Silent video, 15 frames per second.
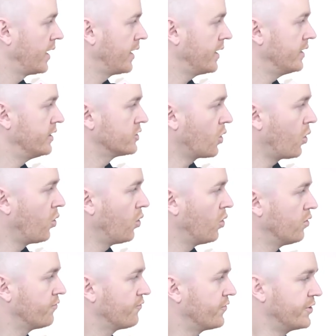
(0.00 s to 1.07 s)
is all
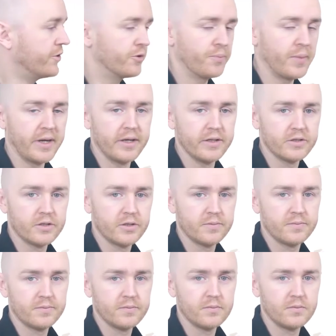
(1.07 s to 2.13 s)
fear-based.
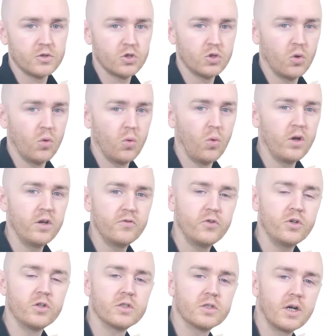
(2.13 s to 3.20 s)
So what if we
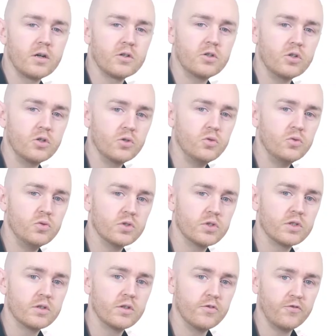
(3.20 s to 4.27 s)
could start to use
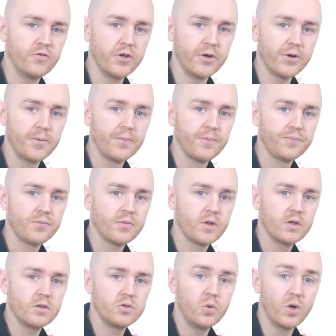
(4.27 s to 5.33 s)
the fear
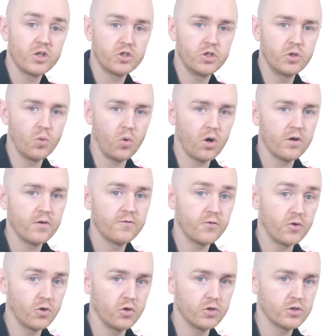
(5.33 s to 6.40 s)
to actually work
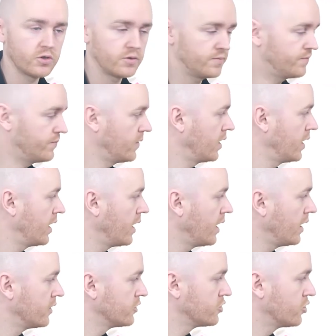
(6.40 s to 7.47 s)
for us?
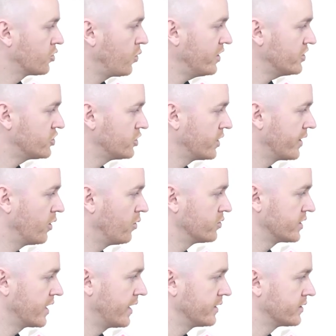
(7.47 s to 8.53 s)
So the question I always
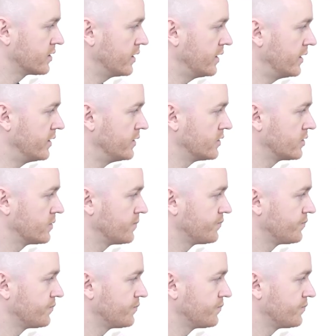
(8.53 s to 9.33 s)
ask is,